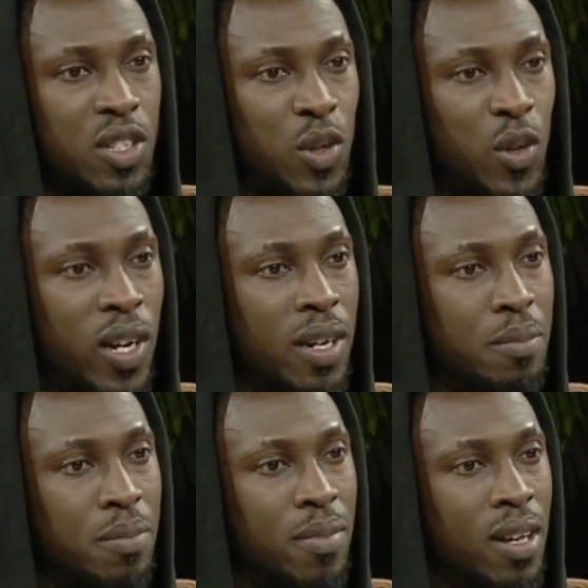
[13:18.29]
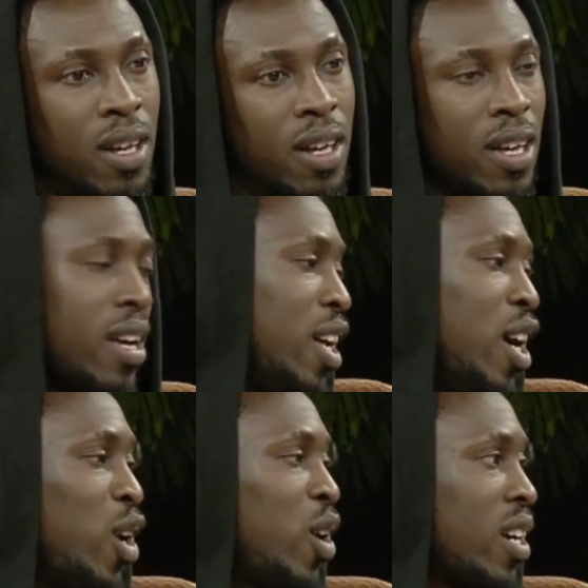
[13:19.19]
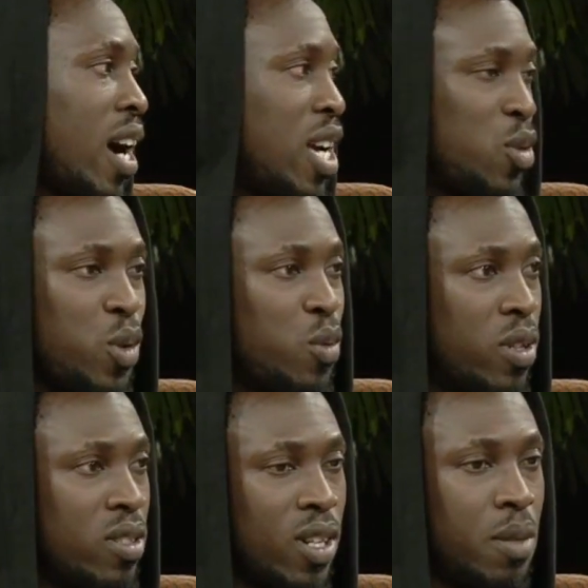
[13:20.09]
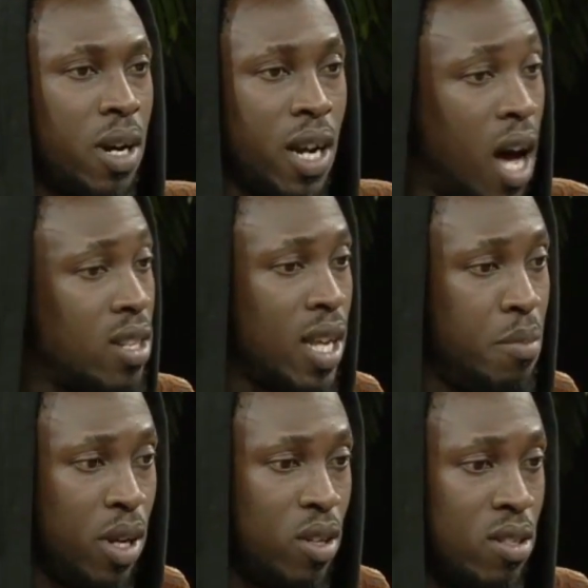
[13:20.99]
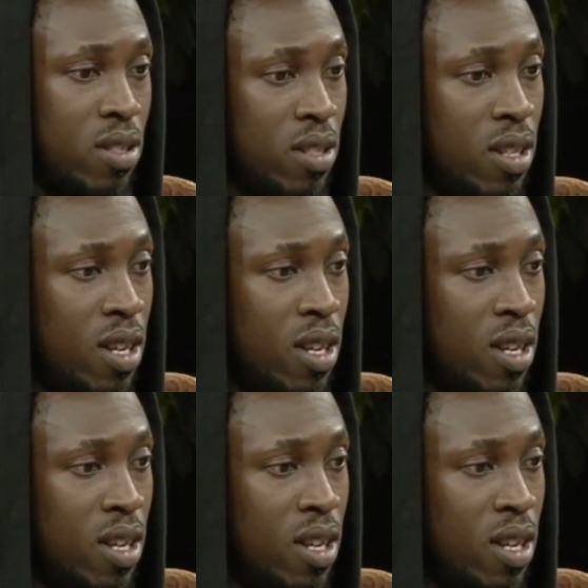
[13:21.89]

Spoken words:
So a lot of guys wouldn't want to talk about it outside because